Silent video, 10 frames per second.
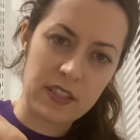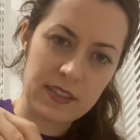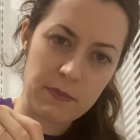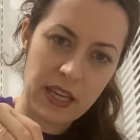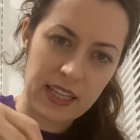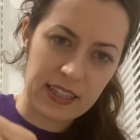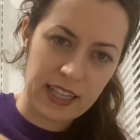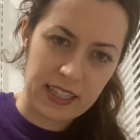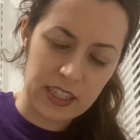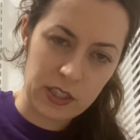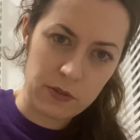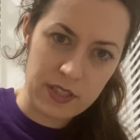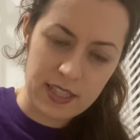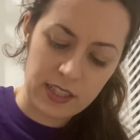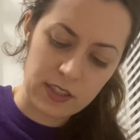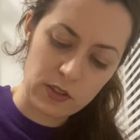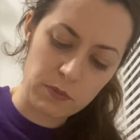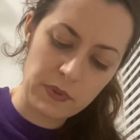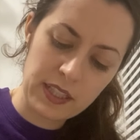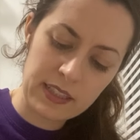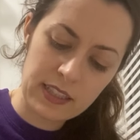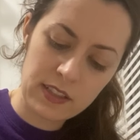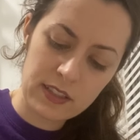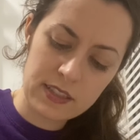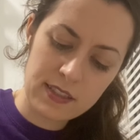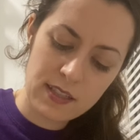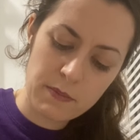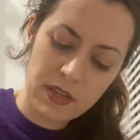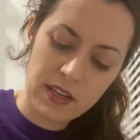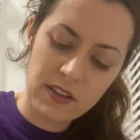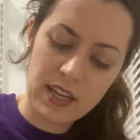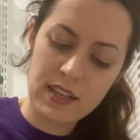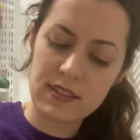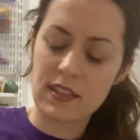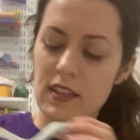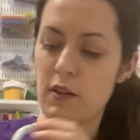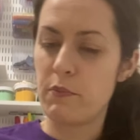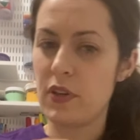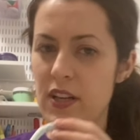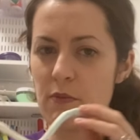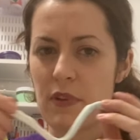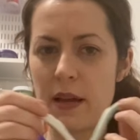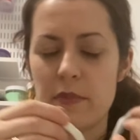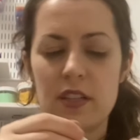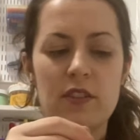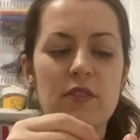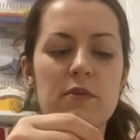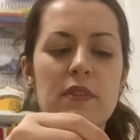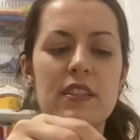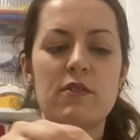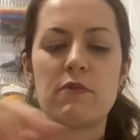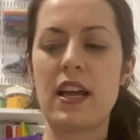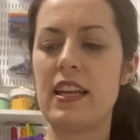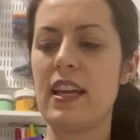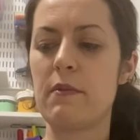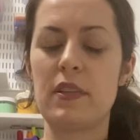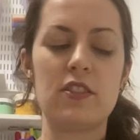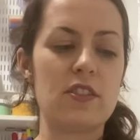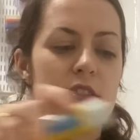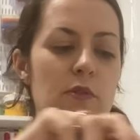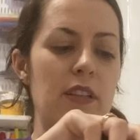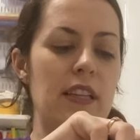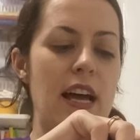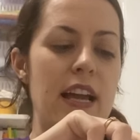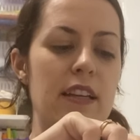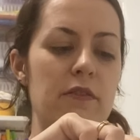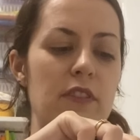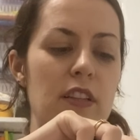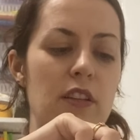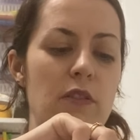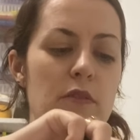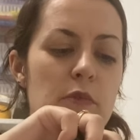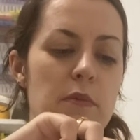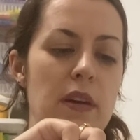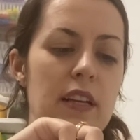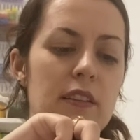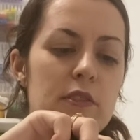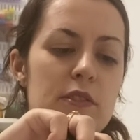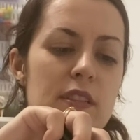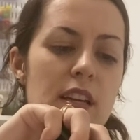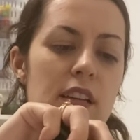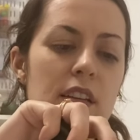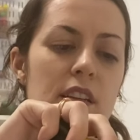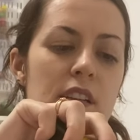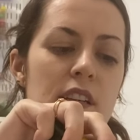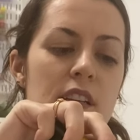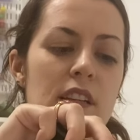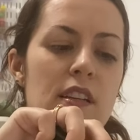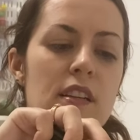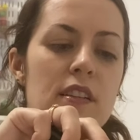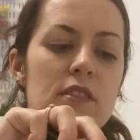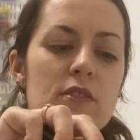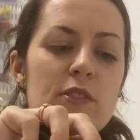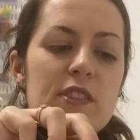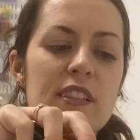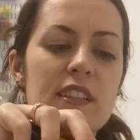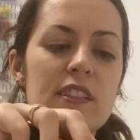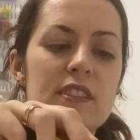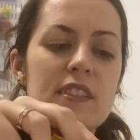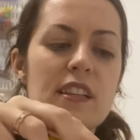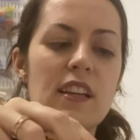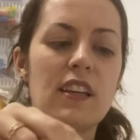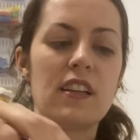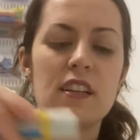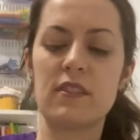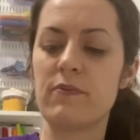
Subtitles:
to make it like loose and gloopy a little in some areas. What I'm gonna do is when it's ready, I'm gonna just do a line of glue with my glue stick. So it's a little stickier.